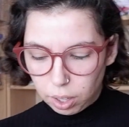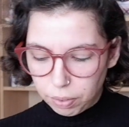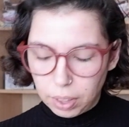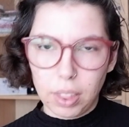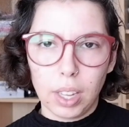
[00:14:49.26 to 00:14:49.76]
all
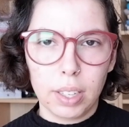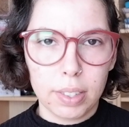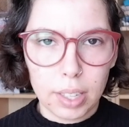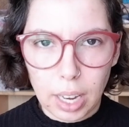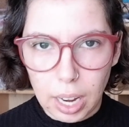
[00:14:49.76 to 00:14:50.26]
of the
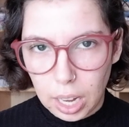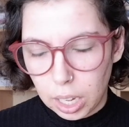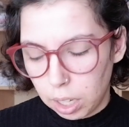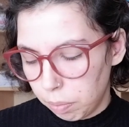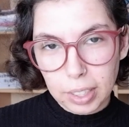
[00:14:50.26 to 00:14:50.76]
things that
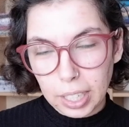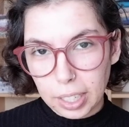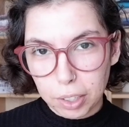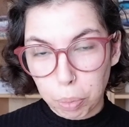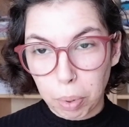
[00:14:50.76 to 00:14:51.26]
I
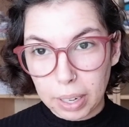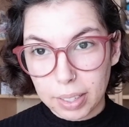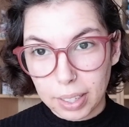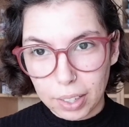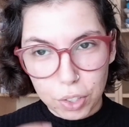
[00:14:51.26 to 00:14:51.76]
needed to
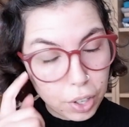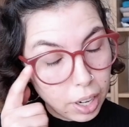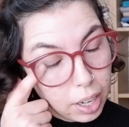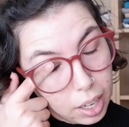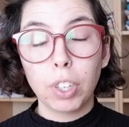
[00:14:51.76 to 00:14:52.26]
press
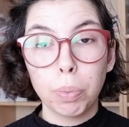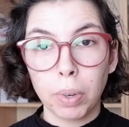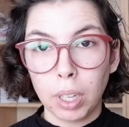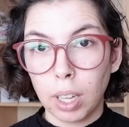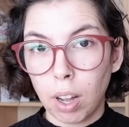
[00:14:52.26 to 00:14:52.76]
yesterday. Finished
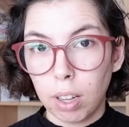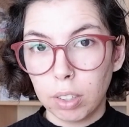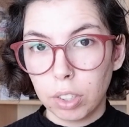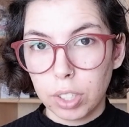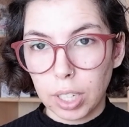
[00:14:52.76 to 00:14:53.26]
putting the
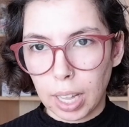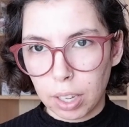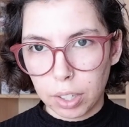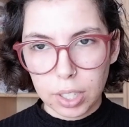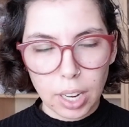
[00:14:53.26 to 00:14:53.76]
collars
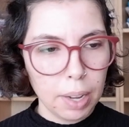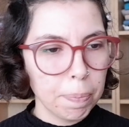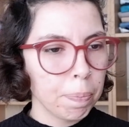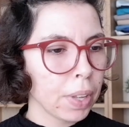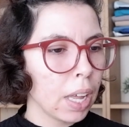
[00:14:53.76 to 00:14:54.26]
together
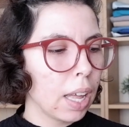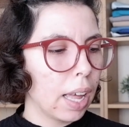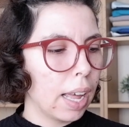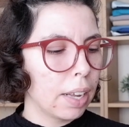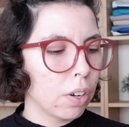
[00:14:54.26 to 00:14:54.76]
today.
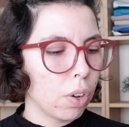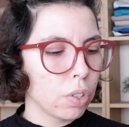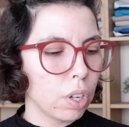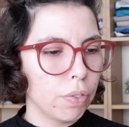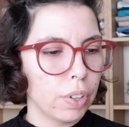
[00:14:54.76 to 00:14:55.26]
and
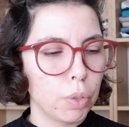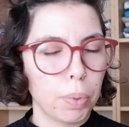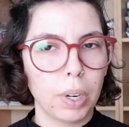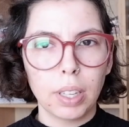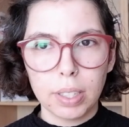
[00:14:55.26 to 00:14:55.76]
also finish
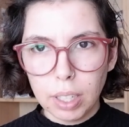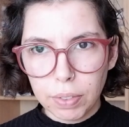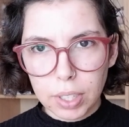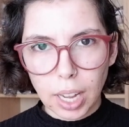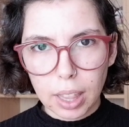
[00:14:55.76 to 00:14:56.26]
putting the
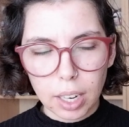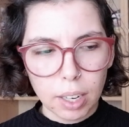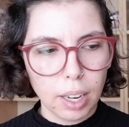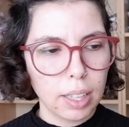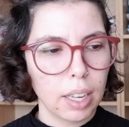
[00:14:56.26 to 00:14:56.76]
sleeves together,
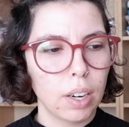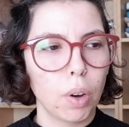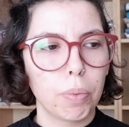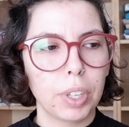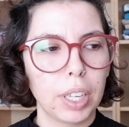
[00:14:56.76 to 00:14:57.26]
and then
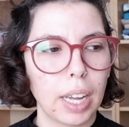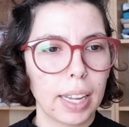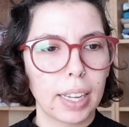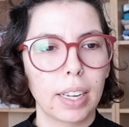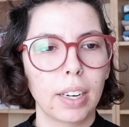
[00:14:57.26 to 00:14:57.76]
hopefully
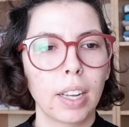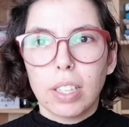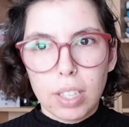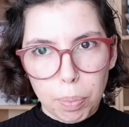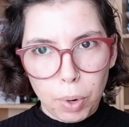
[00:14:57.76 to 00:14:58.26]
I can
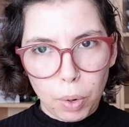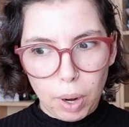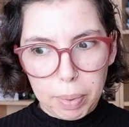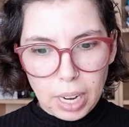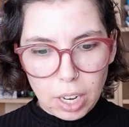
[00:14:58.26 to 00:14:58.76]
get to the point
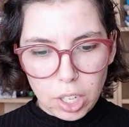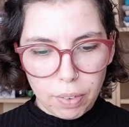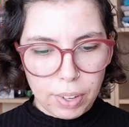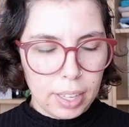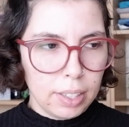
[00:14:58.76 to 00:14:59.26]
where I'm attaching
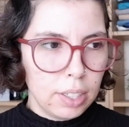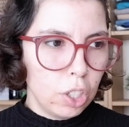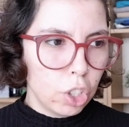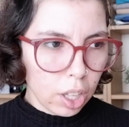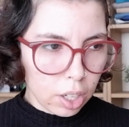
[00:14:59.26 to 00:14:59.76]
everything to
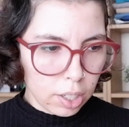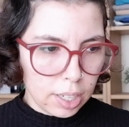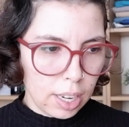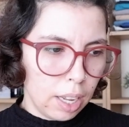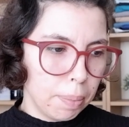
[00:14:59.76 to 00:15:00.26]
each other
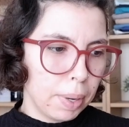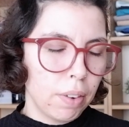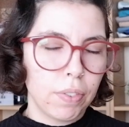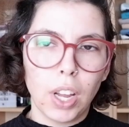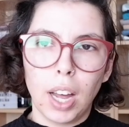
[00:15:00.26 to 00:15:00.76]
today, but
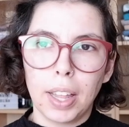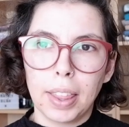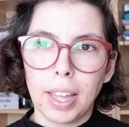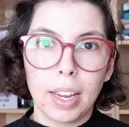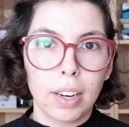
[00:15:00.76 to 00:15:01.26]
if not,
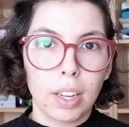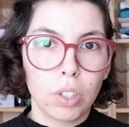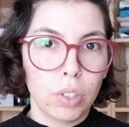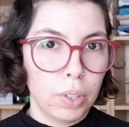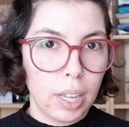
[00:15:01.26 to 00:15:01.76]
then
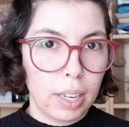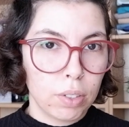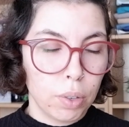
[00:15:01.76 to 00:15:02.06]
do that